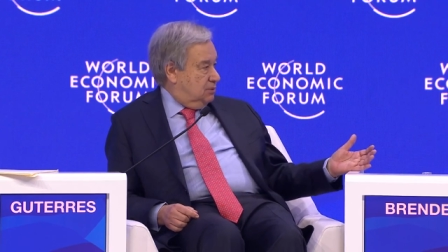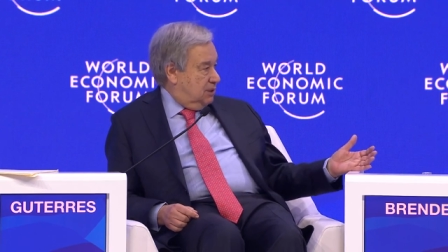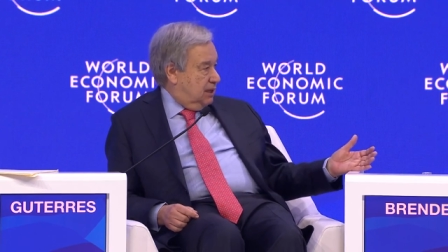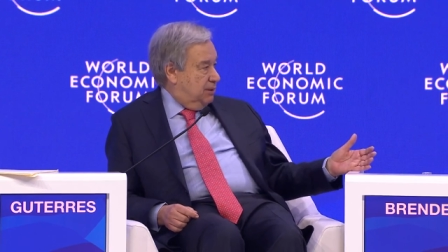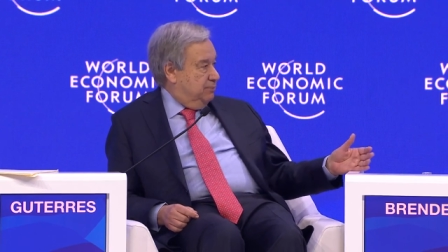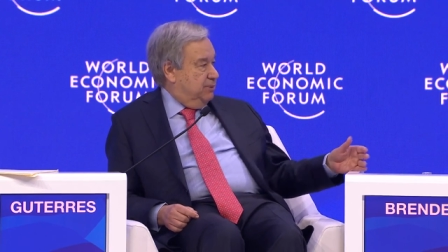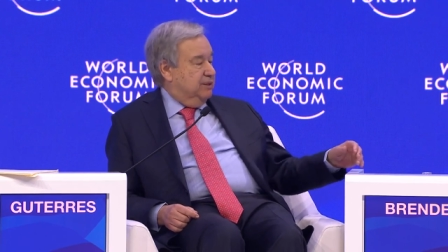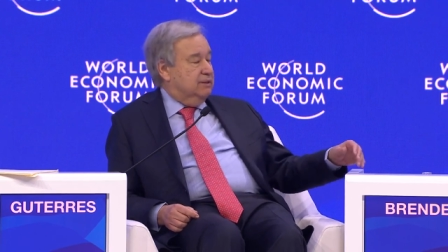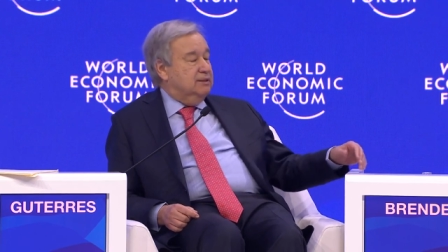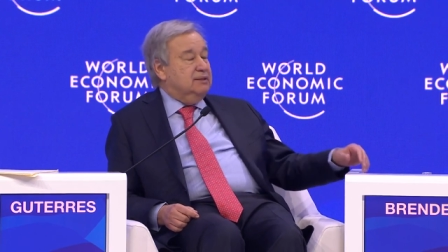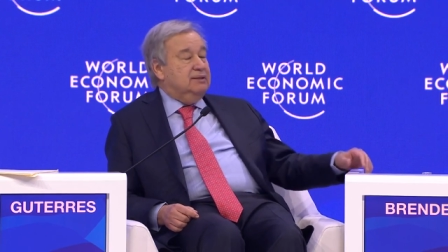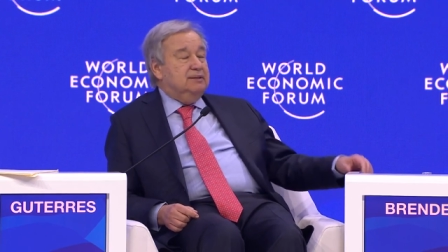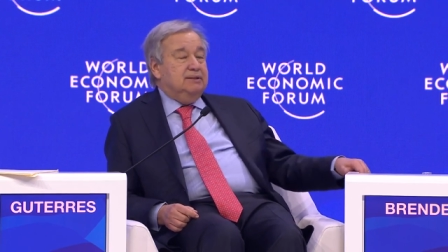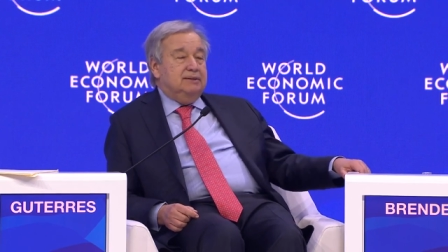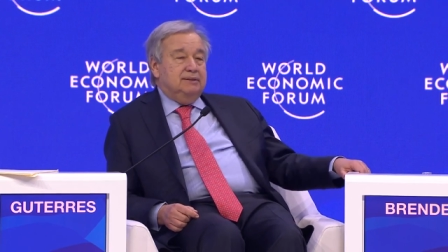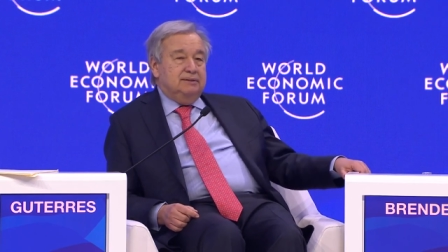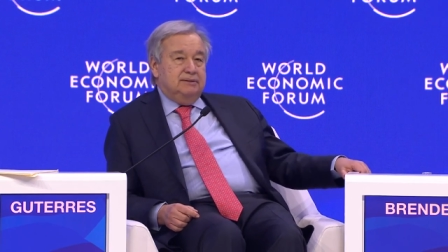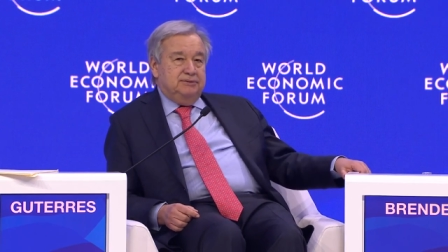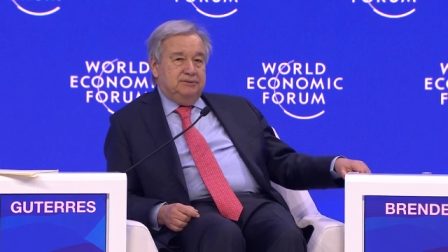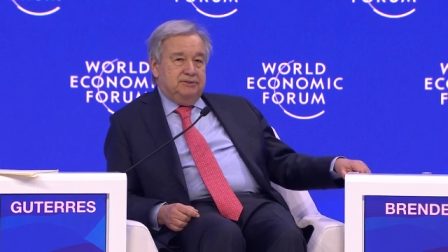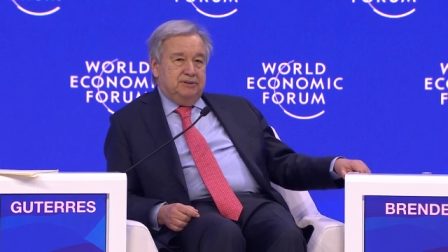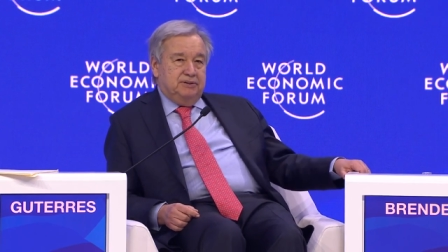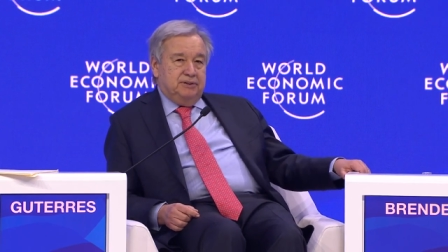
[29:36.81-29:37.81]
I mean,
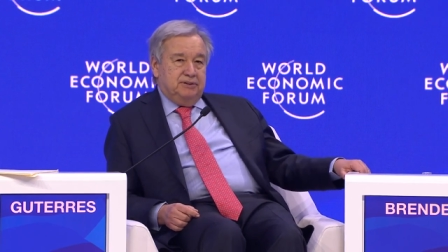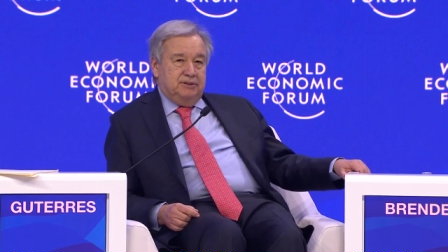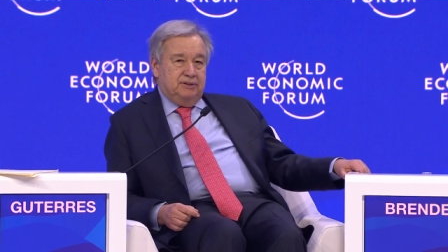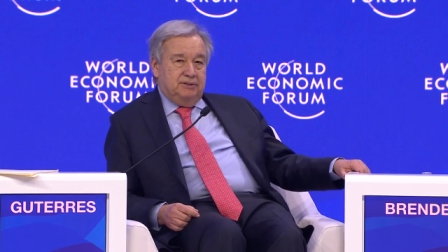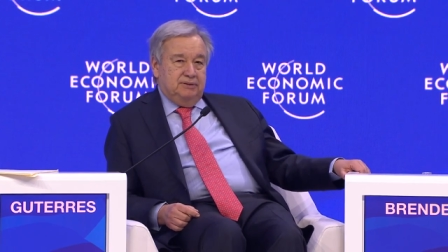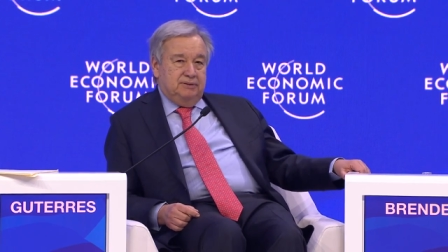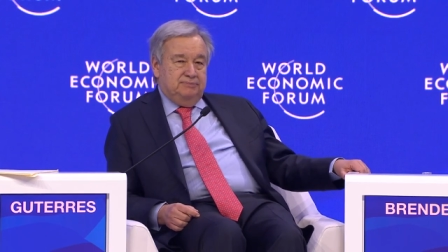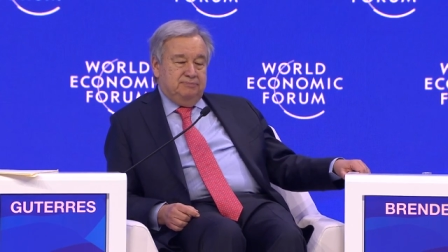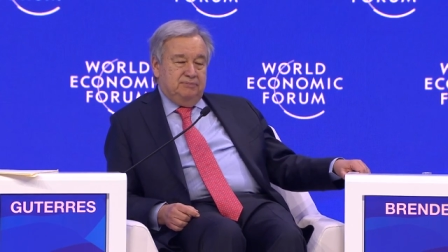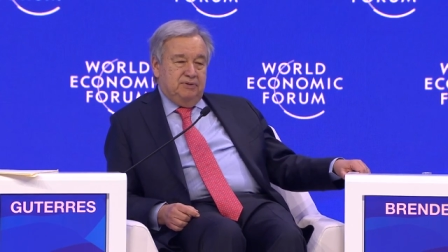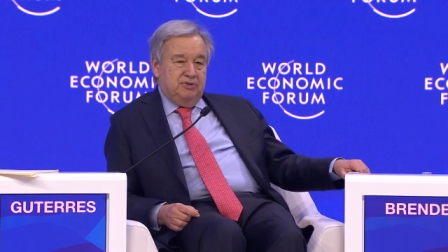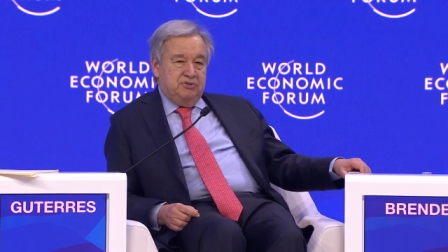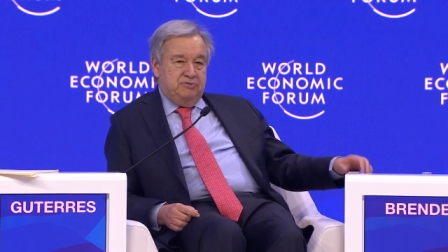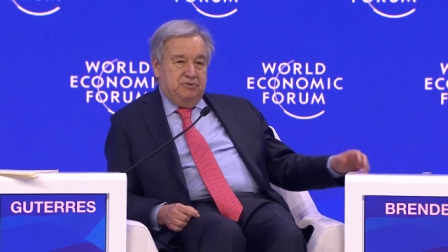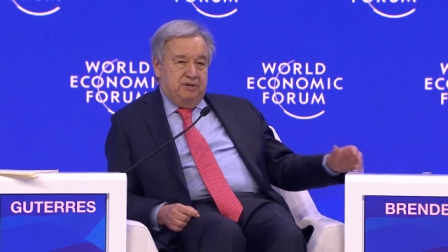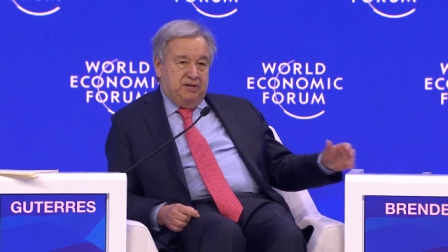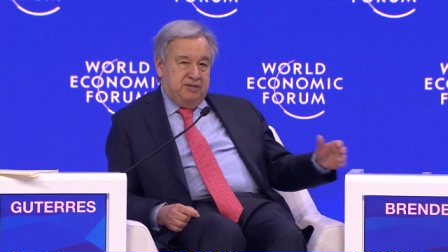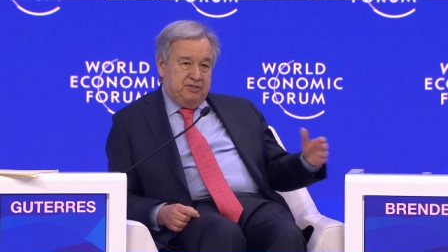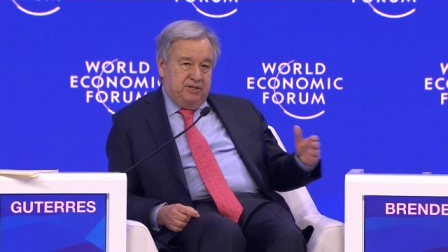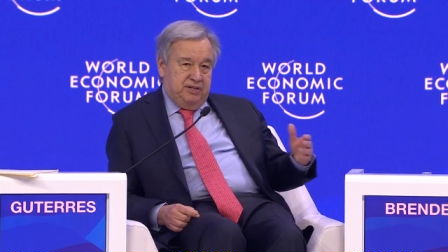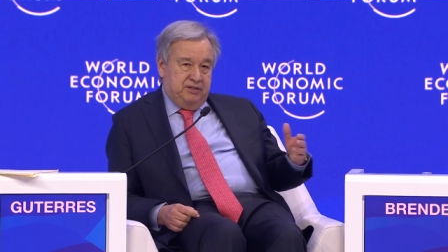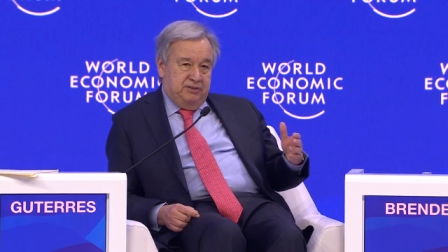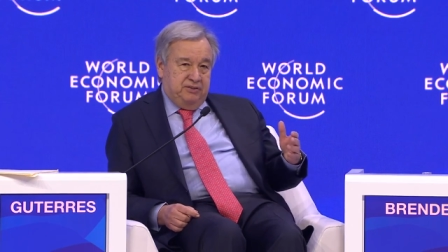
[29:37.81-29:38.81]
the, as far
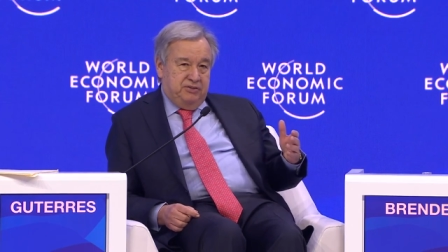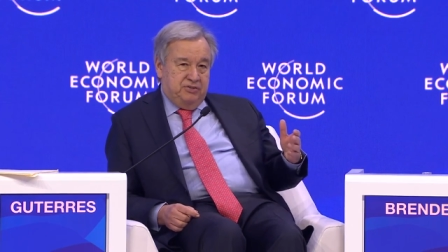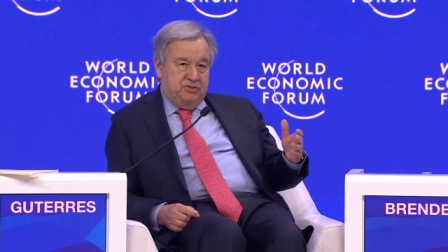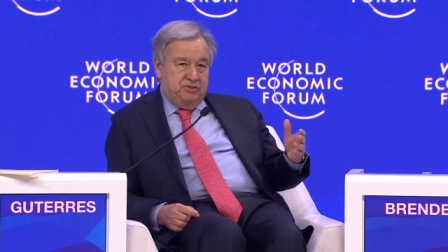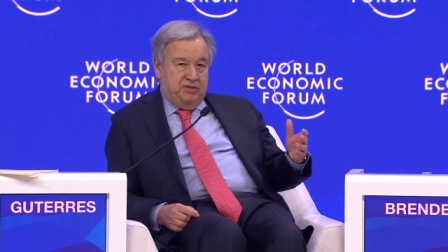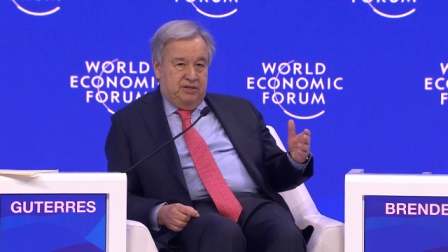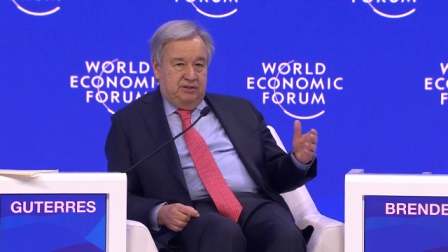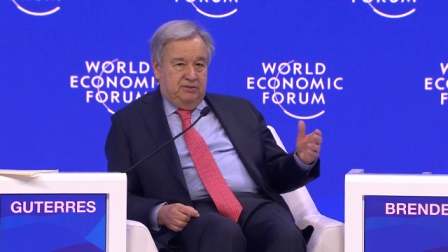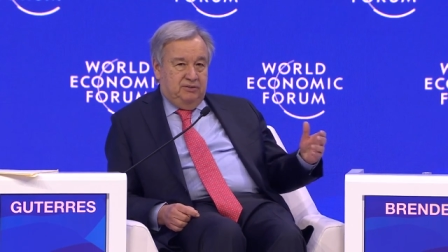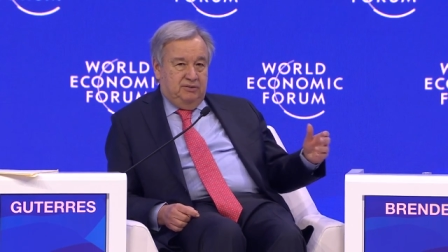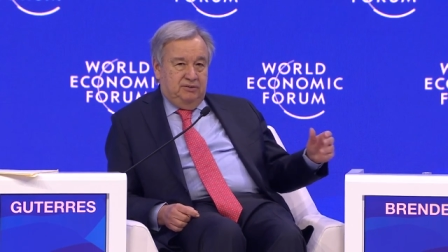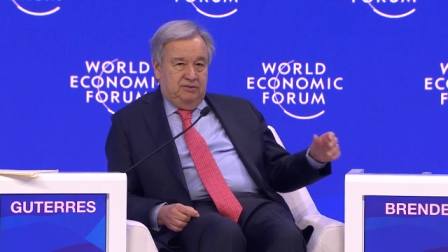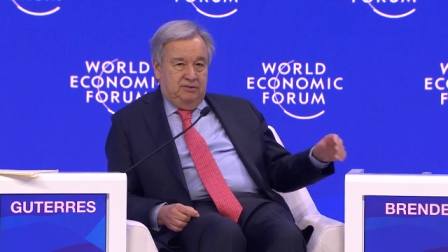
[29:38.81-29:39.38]
as I understand,